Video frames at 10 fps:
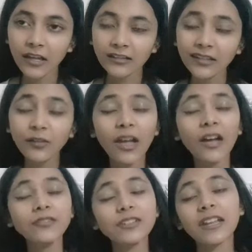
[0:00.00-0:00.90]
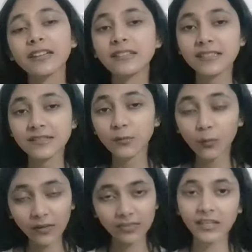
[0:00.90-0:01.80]
Now you have to get this
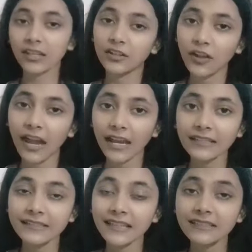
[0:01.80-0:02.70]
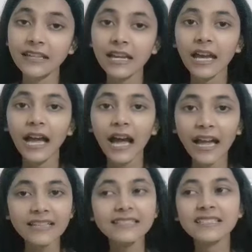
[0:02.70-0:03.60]
one thing in your head, that
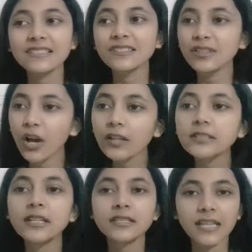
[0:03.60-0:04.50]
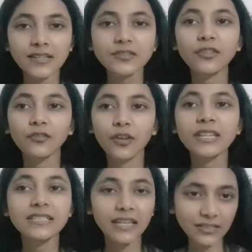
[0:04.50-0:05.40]
IELTS is not a test of your
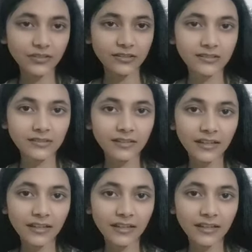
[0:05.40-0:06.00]
intelligence.